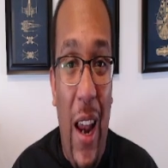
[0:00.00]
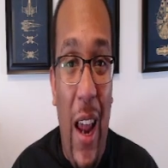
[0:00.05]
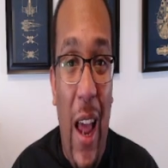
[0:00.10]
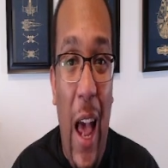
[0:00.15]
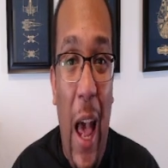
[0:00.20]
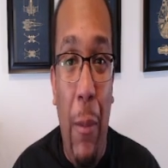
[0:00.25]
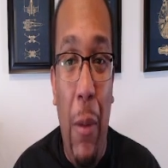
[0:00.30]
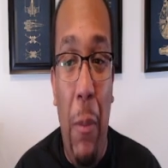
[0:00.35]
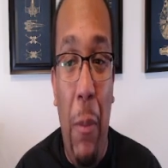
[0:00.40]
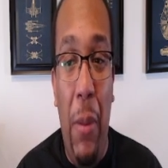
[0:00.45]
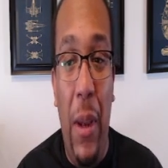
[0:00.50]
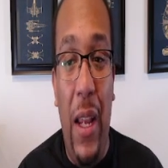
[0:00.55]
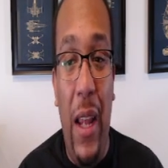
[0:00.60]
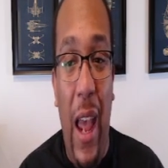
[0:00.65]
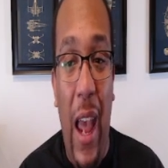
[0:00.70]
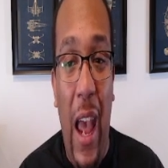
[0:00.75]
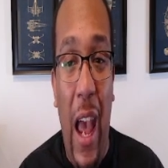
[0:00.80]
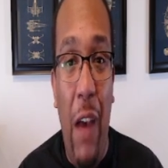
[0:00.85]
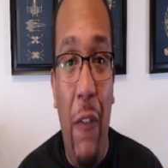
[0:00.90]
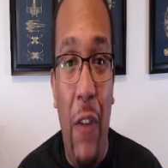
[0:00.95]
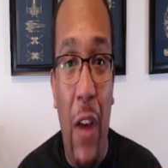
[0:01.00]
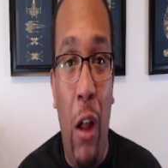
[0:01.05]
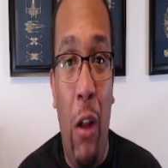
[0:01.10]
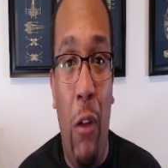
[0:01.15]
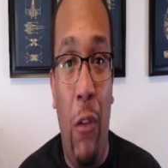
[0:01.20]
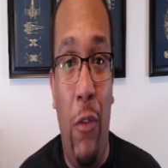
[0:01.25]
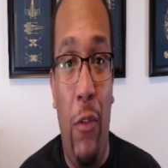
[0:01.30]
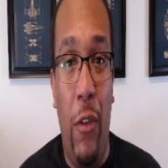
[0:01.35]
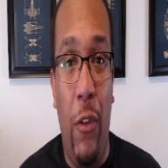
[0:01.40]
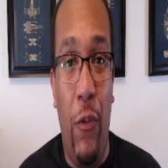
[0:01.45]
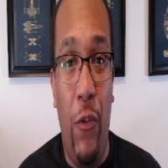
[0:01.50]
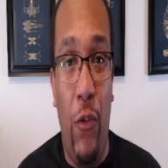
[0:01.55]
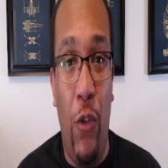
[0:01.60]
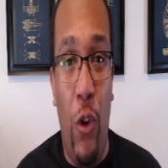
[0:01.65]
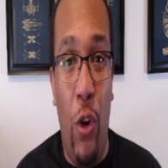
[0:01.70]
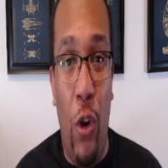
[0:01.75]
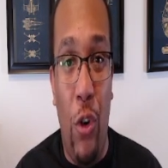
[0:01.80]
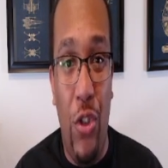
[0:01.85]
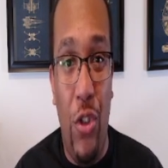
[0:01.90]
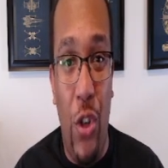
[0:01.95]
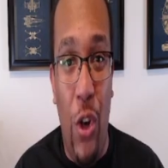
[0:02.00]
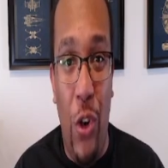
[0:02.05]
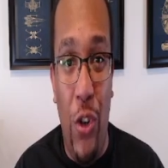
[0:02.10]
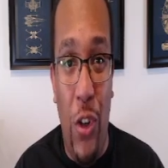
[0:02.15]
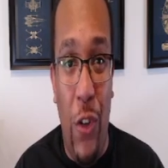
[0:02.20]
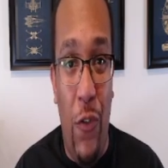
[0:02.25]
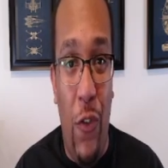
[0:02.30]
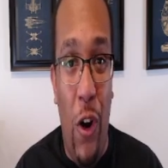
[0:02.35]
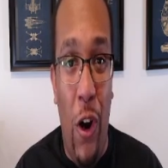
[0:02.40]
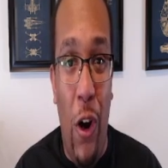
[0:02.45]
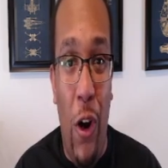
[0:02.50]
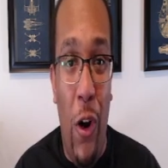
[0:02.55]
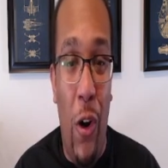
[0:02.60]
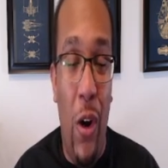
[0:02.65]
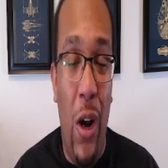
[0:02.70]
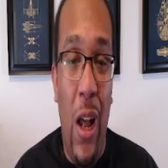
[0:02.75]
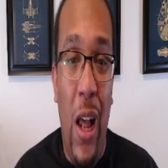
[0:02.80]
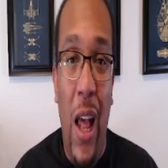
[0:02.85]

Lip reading: I'm going to pick a half-elf for Sargent Varro.